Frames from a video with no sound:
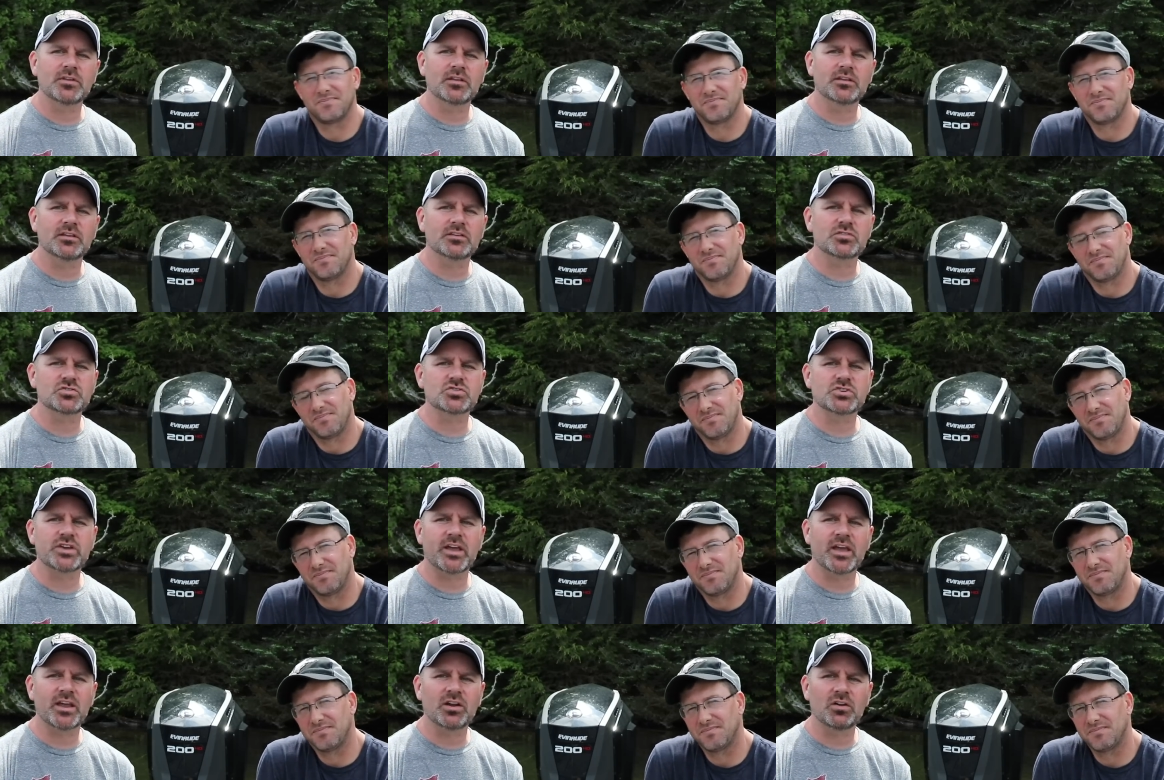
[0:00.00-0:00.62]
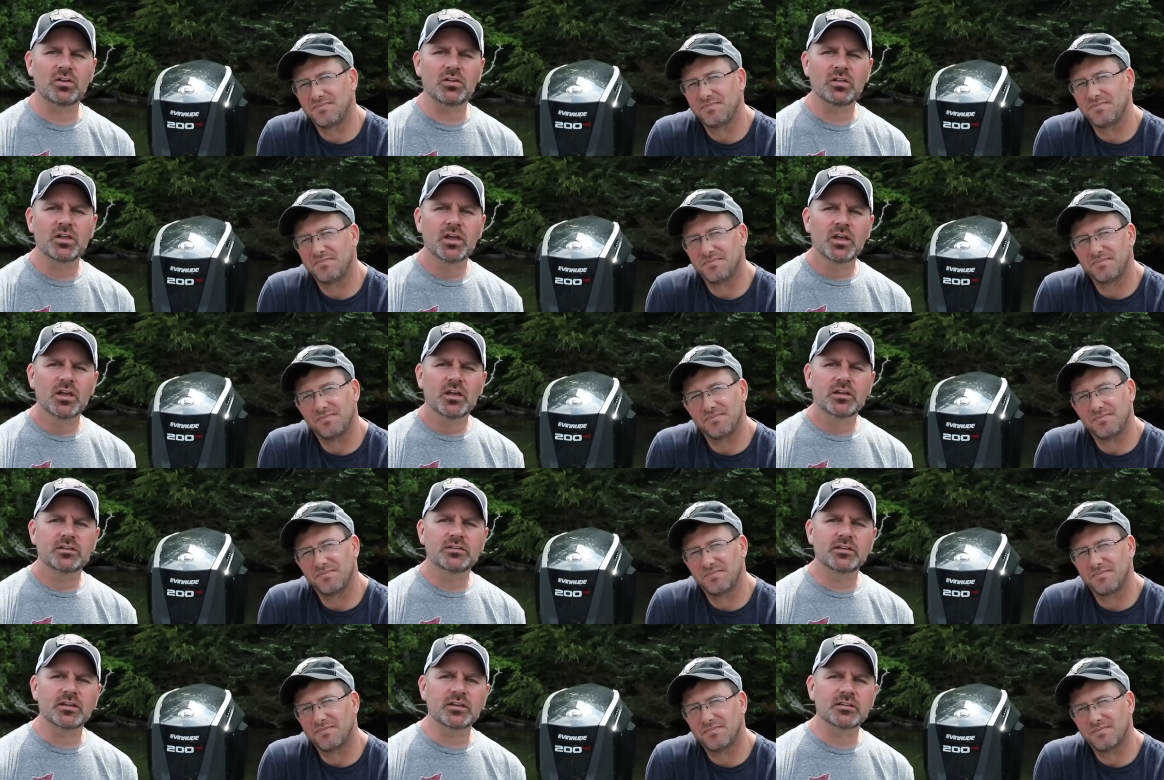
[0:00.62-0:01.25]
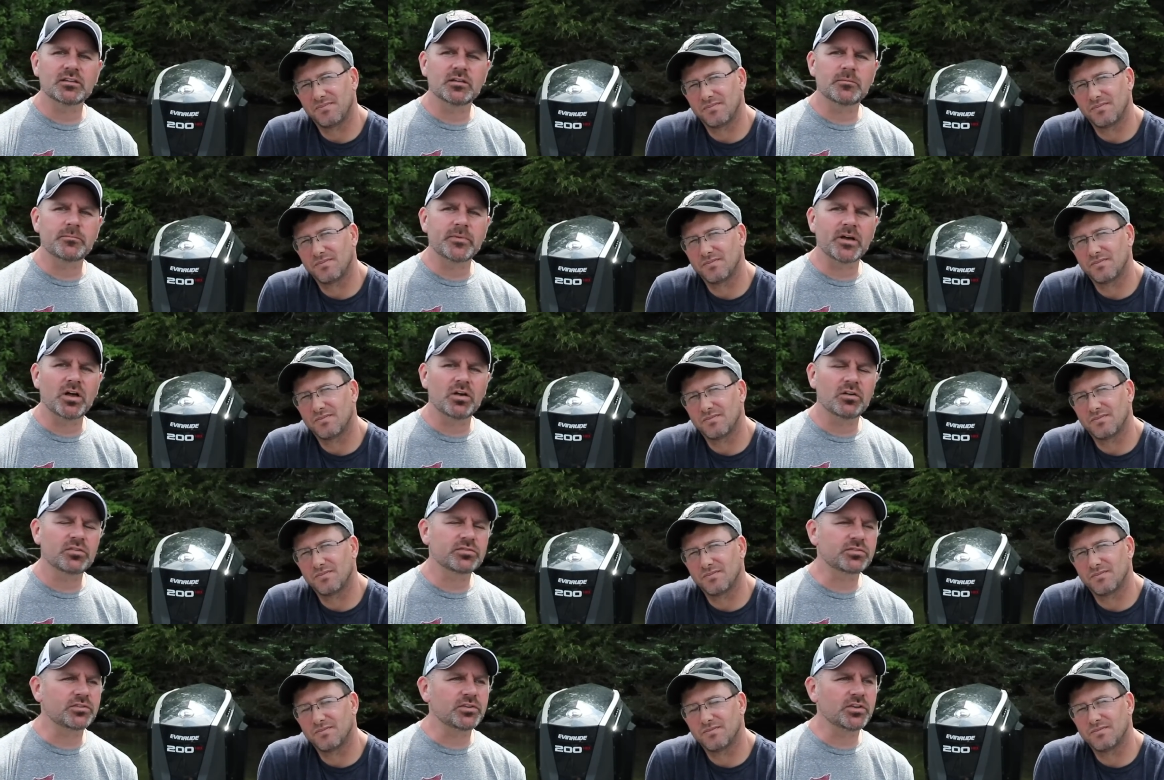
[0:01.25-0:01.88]
Speaker 1: to this channel, ding the
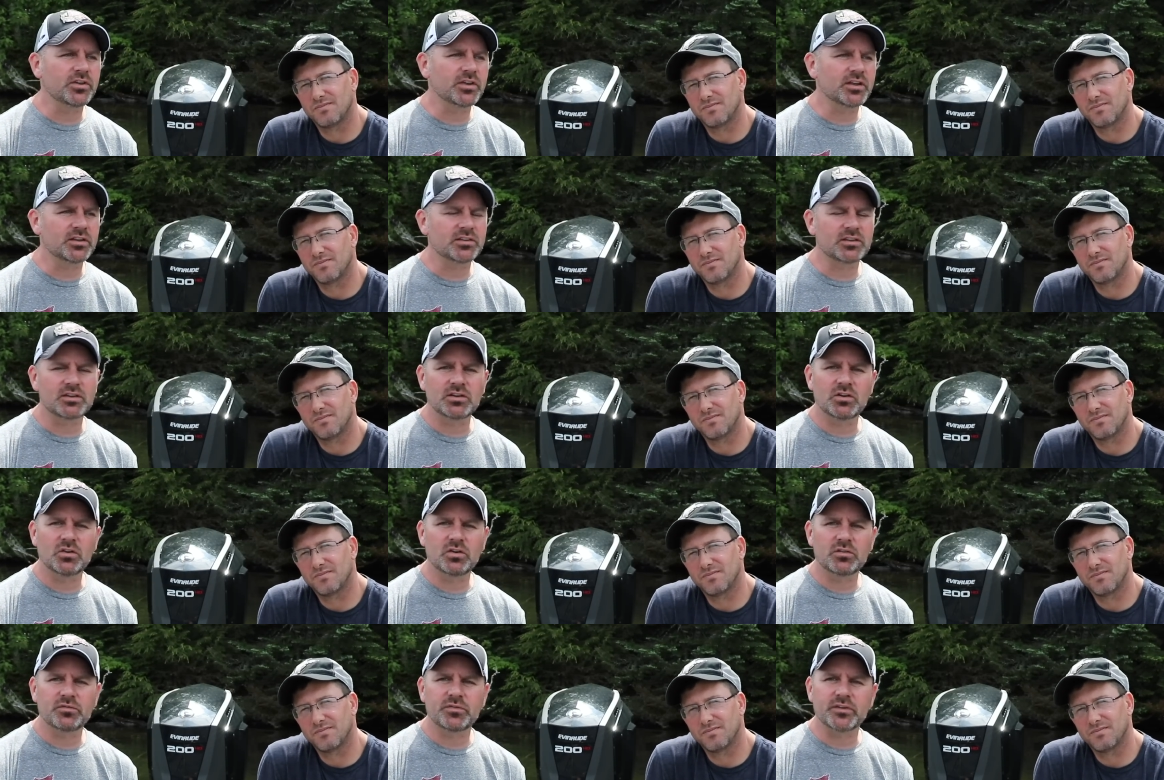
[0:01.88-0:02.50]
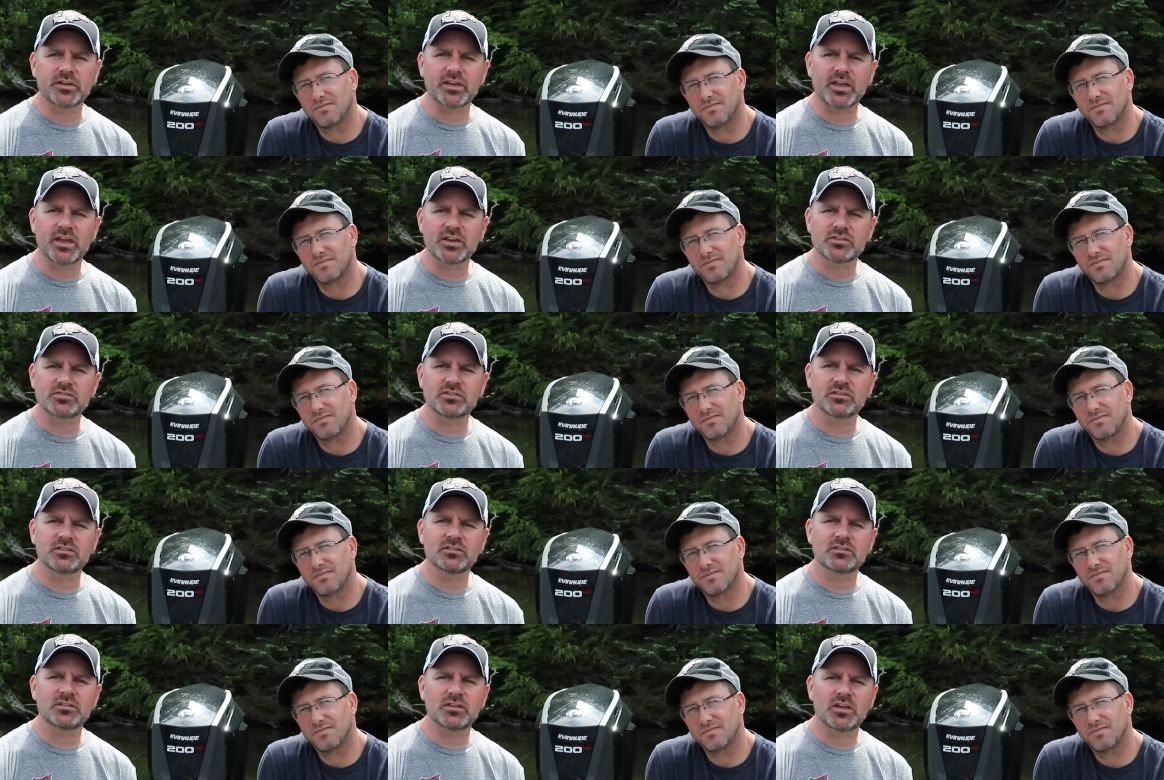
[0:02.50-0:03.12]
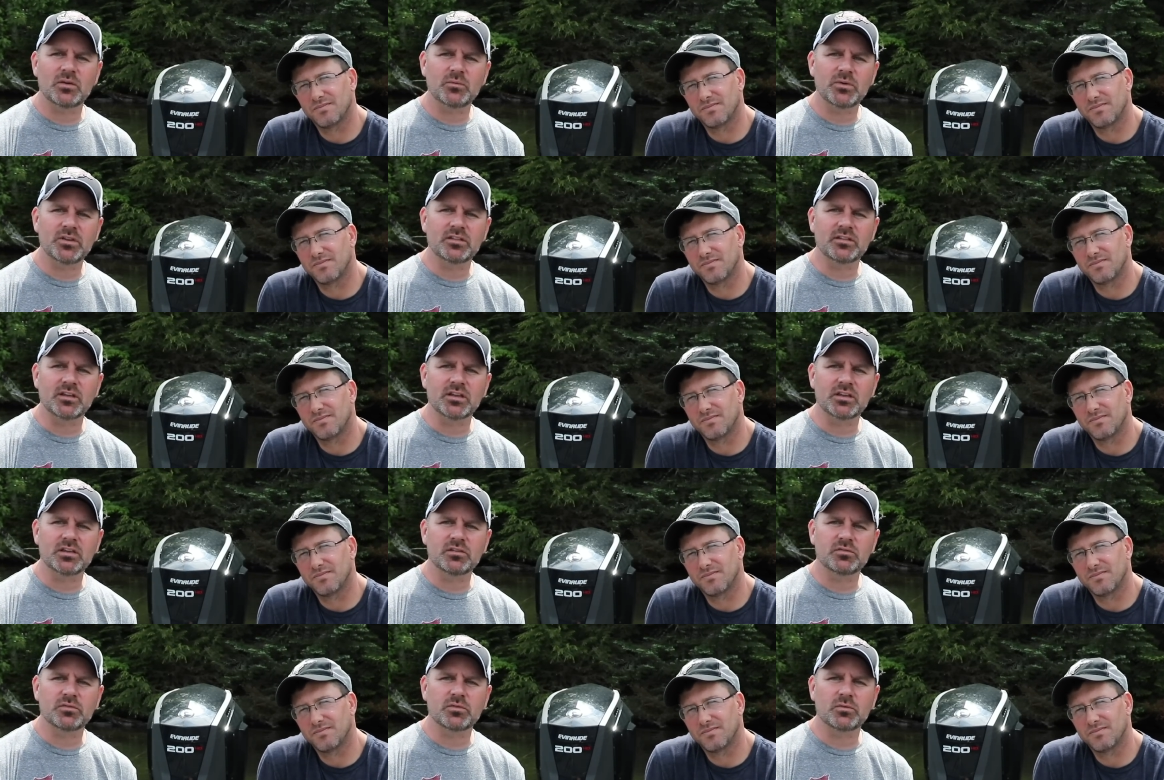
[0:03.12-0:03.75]
bell so you get the notifications, and we
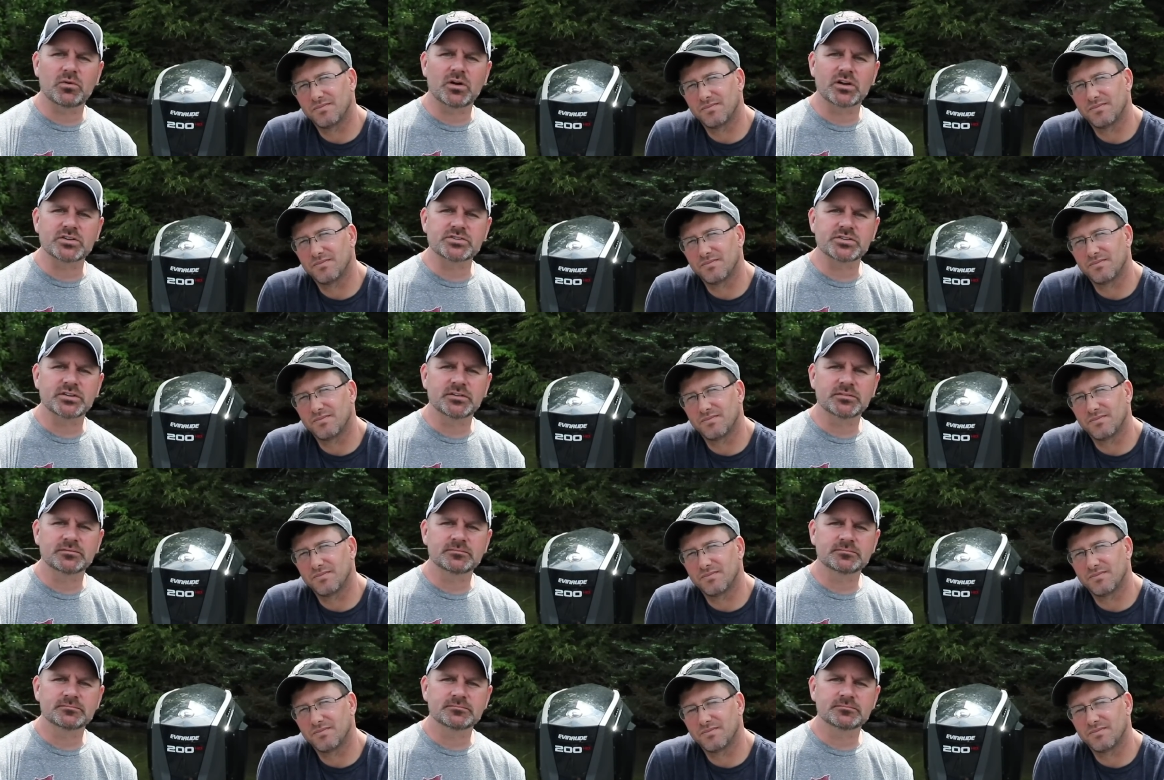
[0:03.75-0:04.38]
thank you for watching.